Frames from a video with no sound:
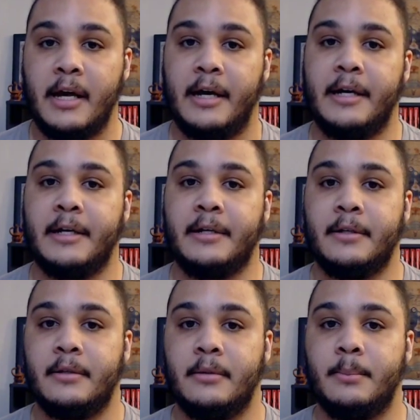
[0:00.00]

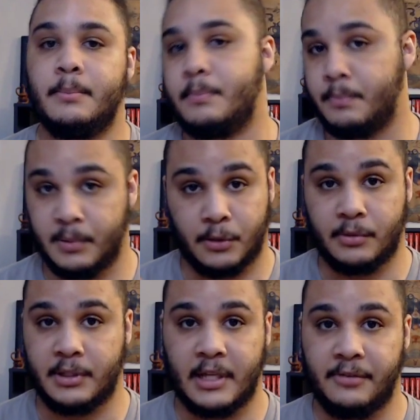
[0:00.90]
but do it
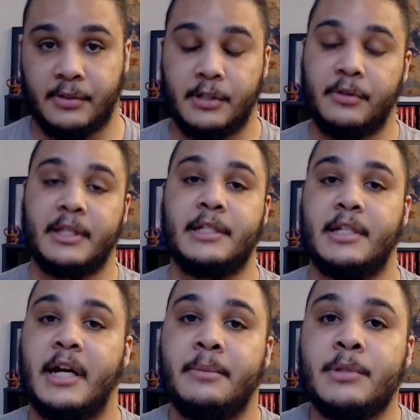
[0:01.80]
safely during these
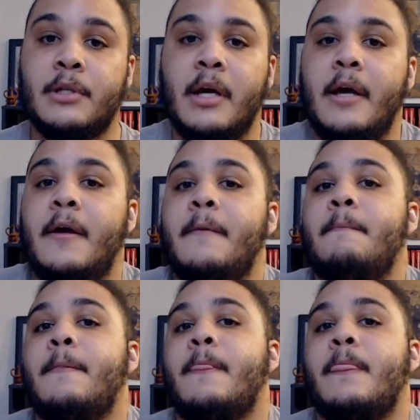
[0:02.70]
times.
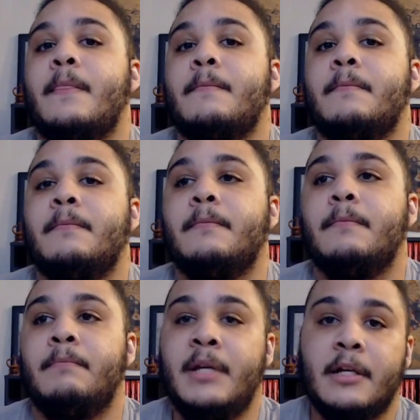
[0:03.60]

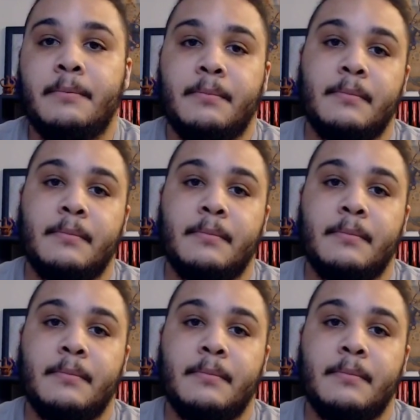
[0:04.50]
Meet up,